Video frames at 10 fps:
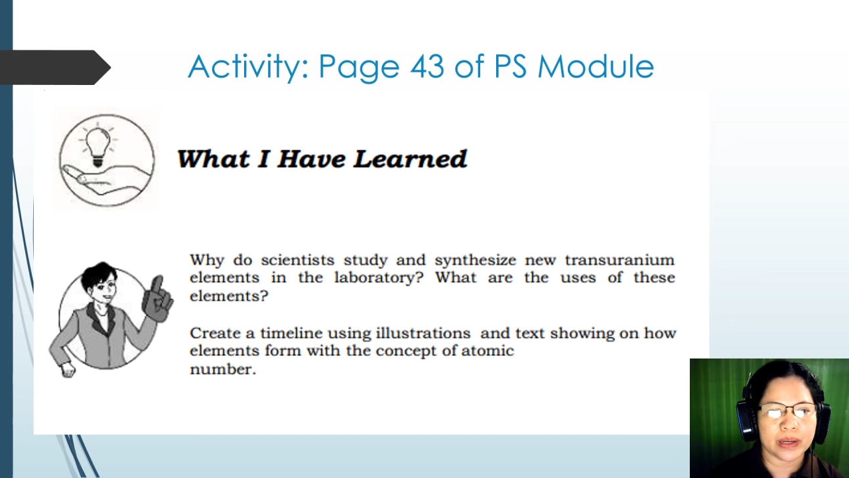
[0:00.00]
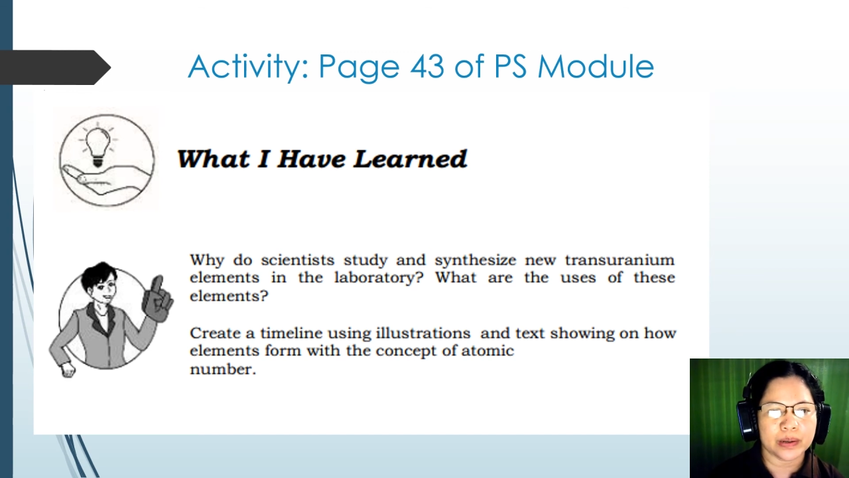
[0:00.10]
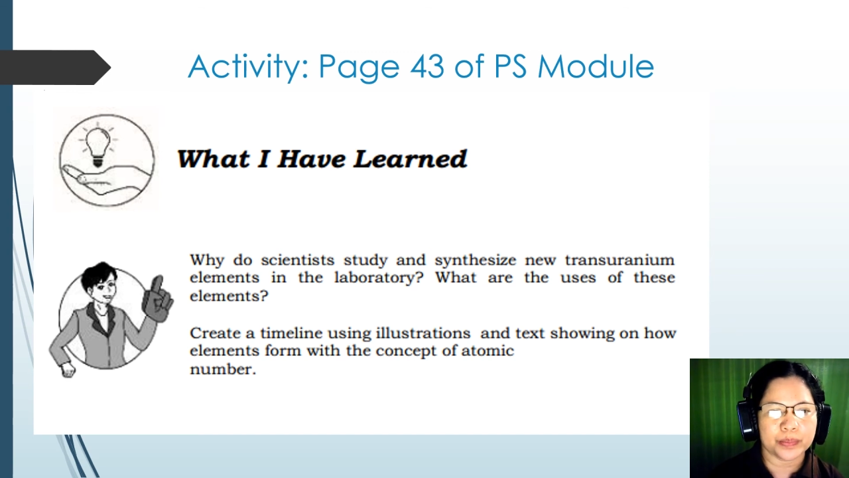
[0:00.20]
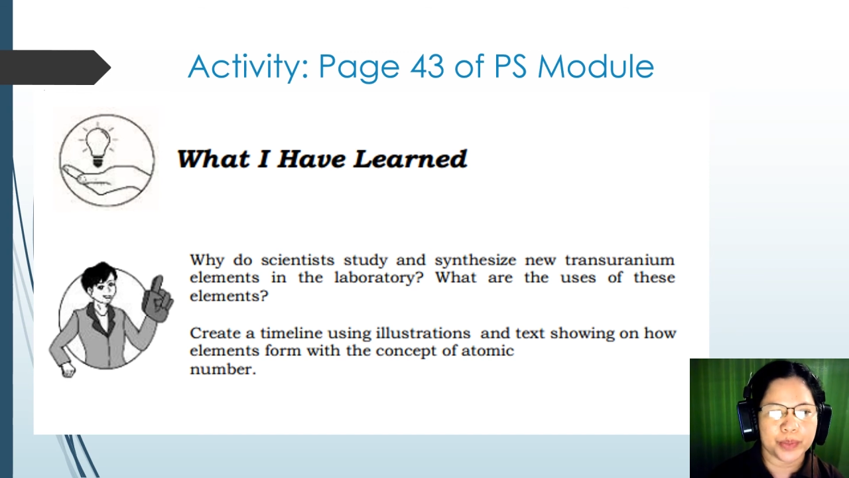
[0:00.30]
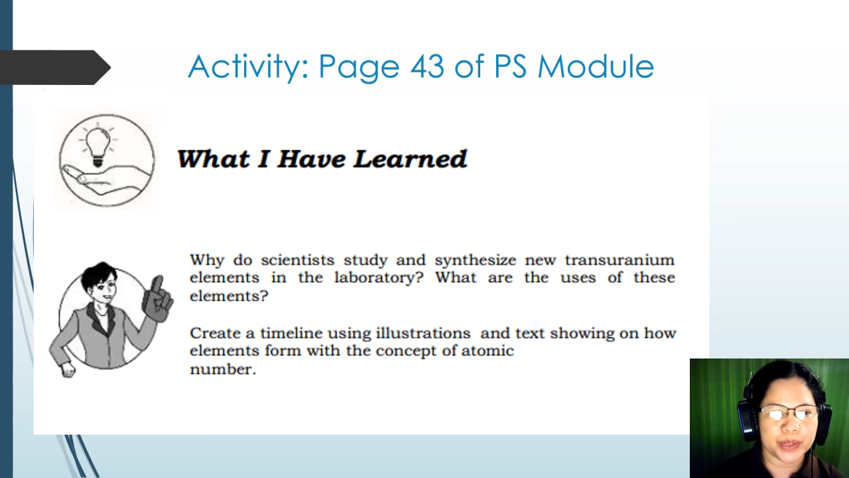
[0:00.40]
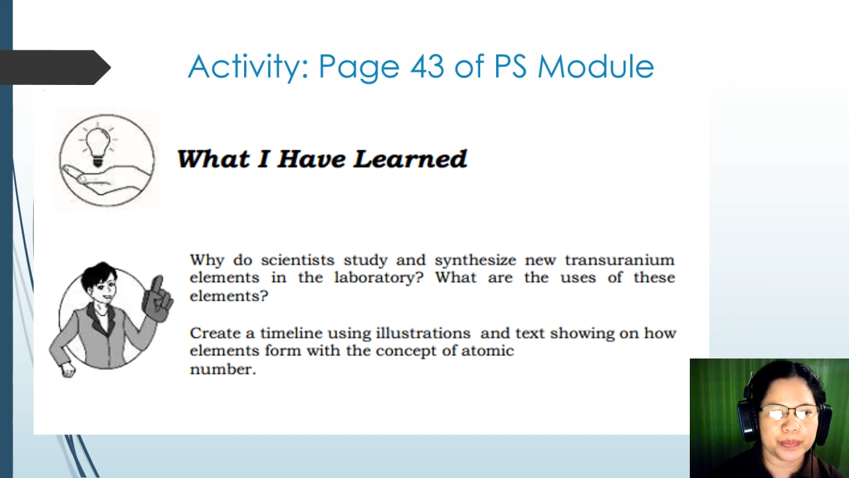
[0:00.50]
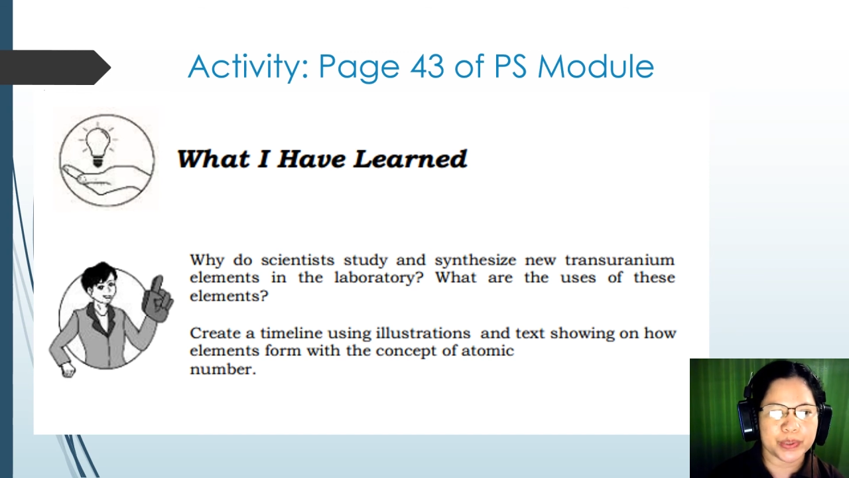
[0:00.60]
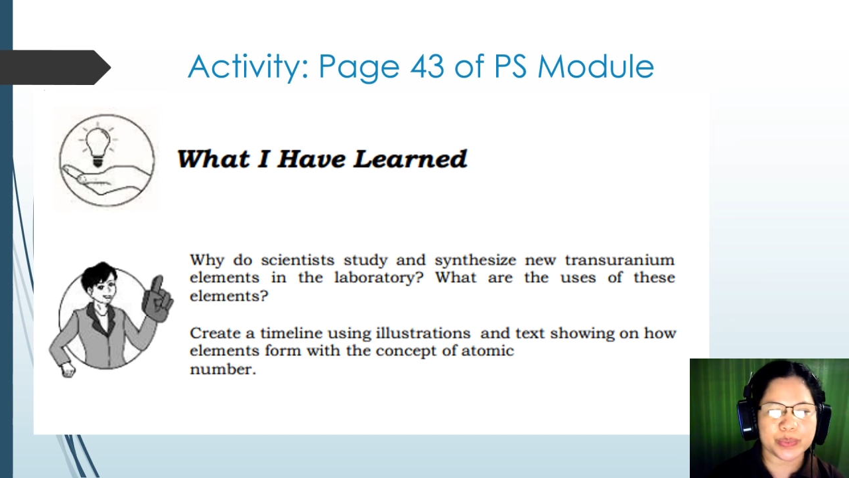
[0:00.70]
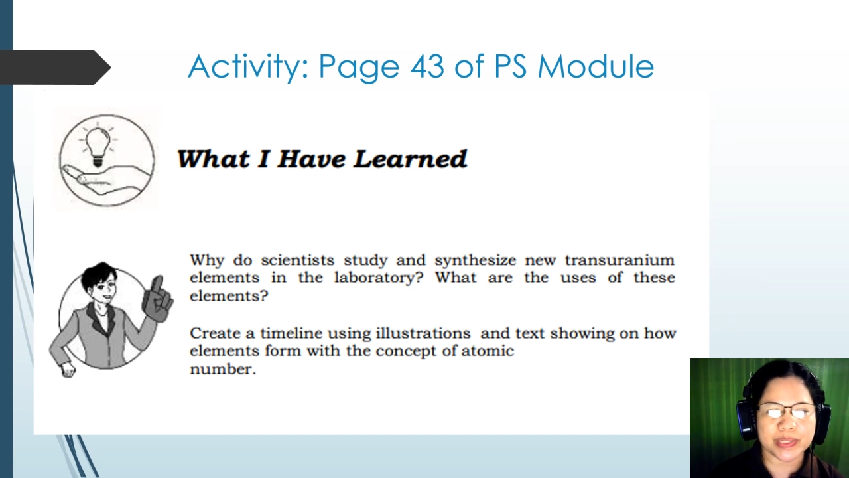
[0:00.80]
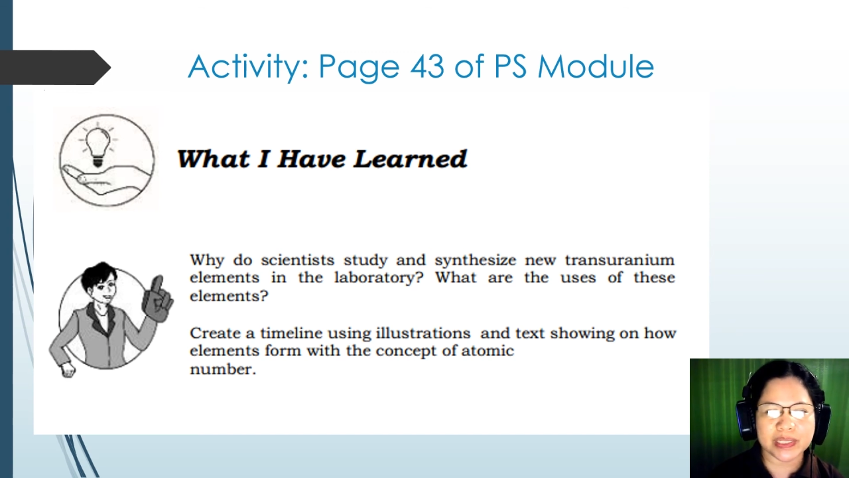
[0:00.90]
purpose,
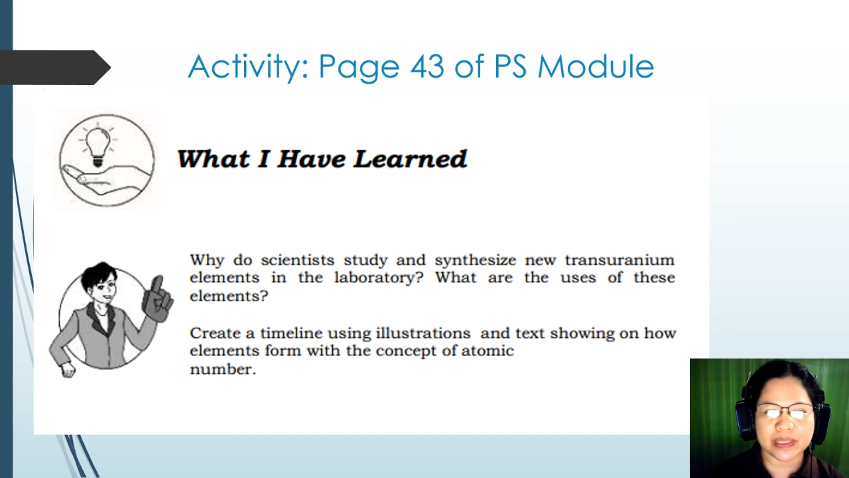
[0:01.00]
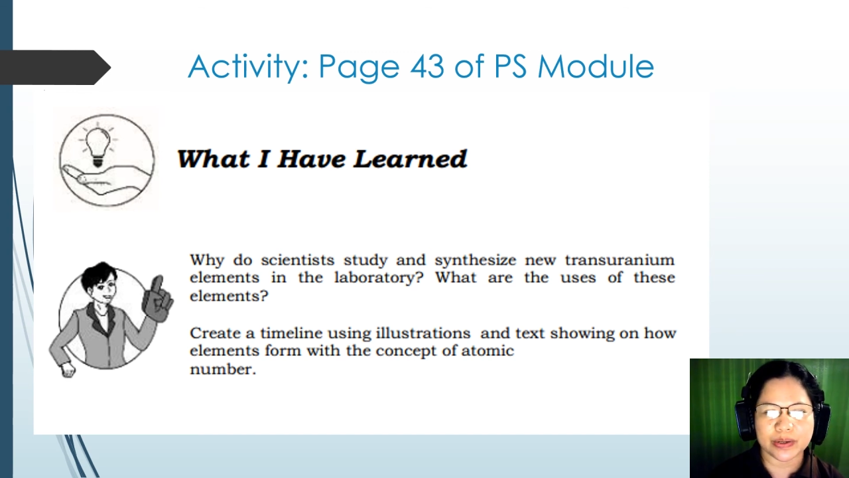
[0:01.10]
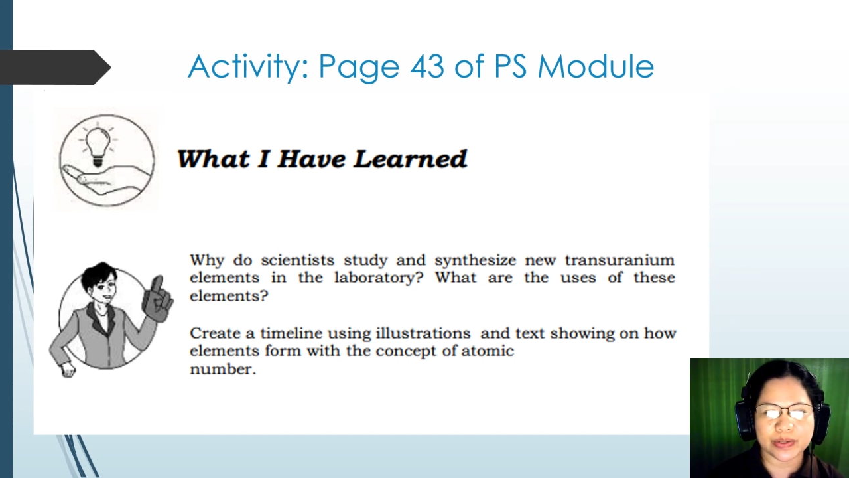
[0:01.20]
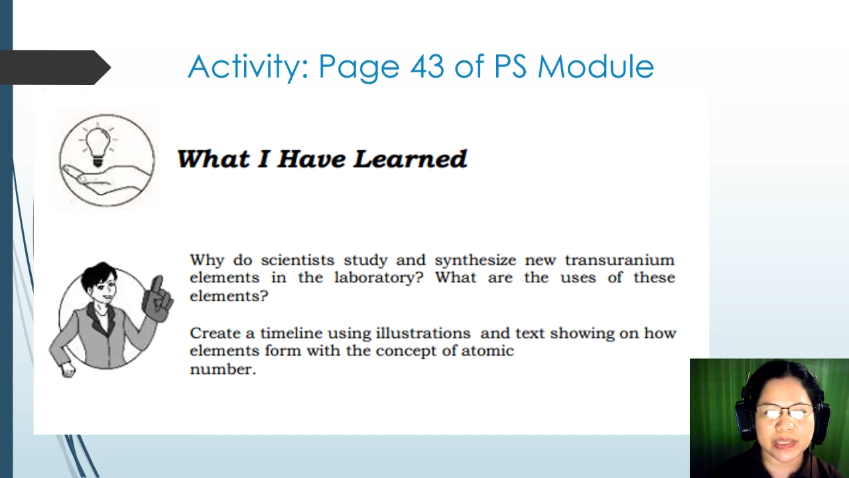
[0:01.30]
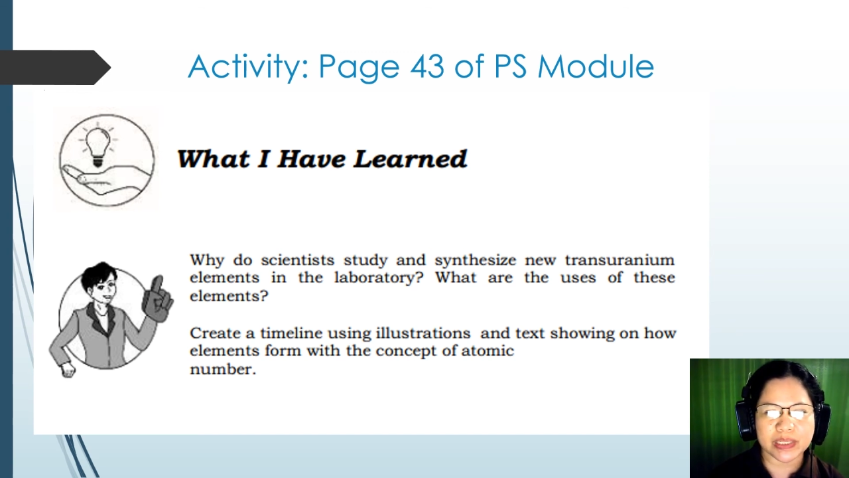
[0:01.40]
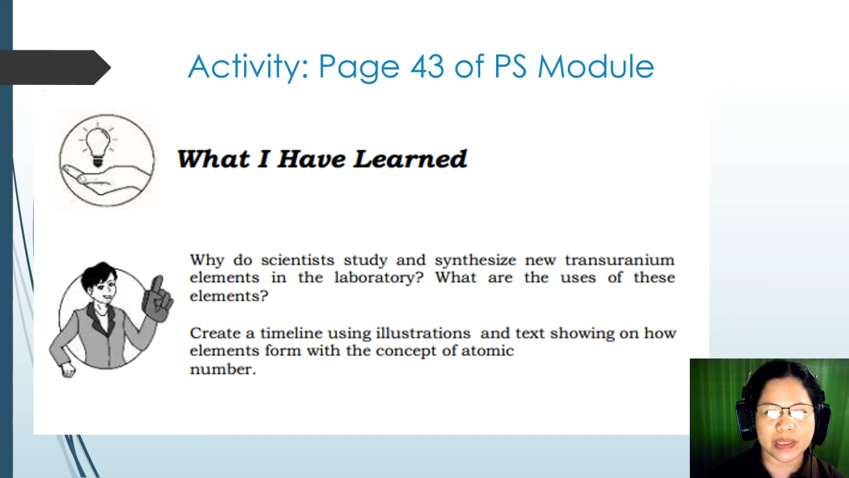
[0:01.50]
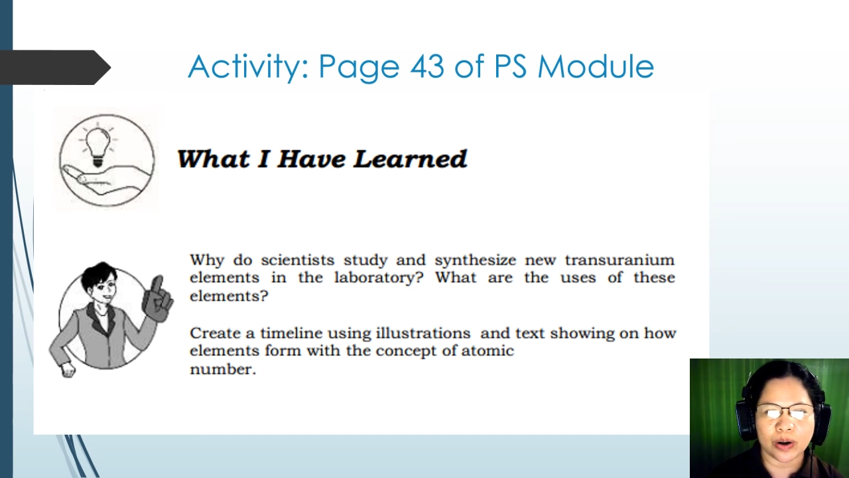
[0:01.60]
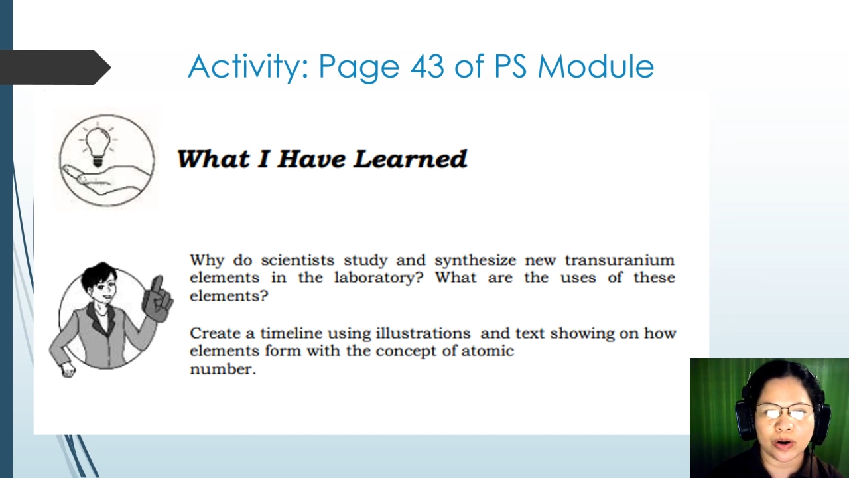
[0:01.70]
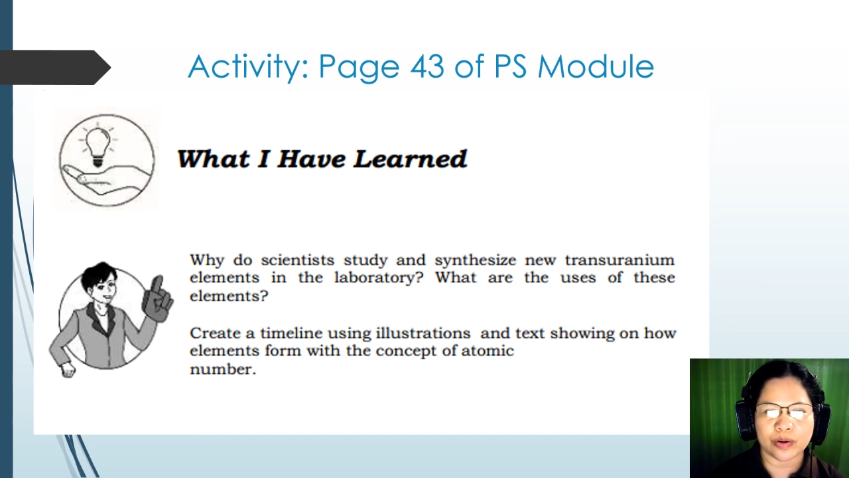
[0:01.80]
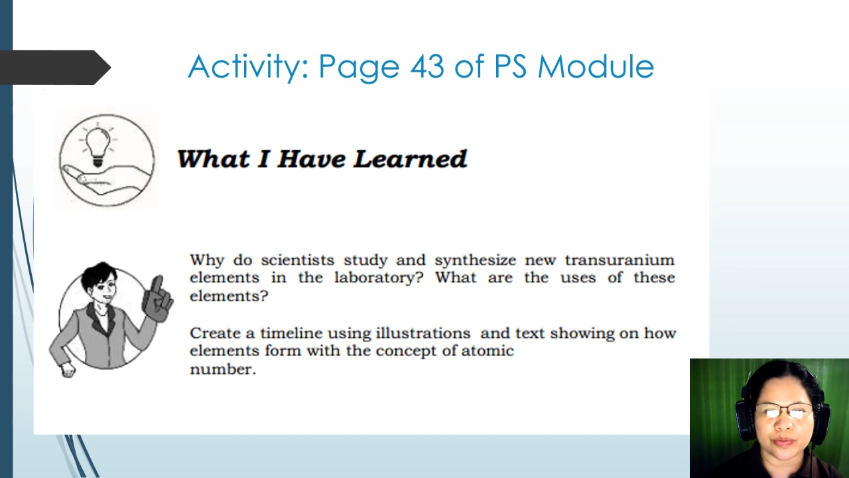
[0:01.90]
what's the uses
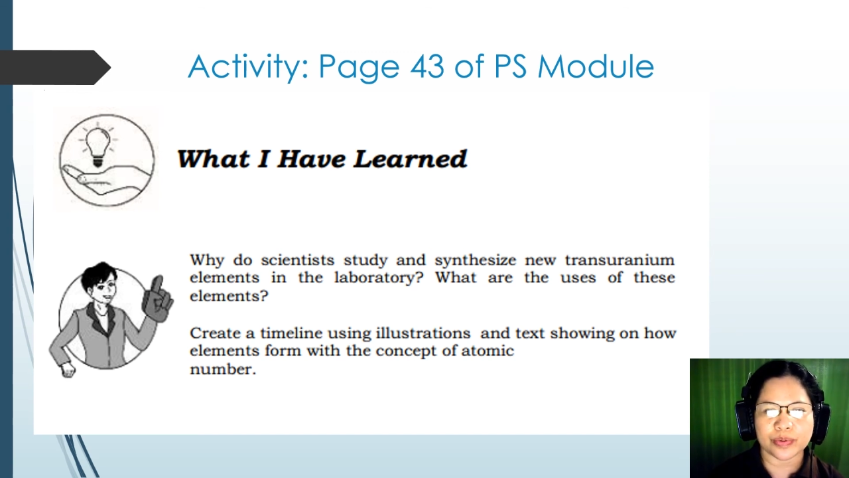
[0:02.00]
of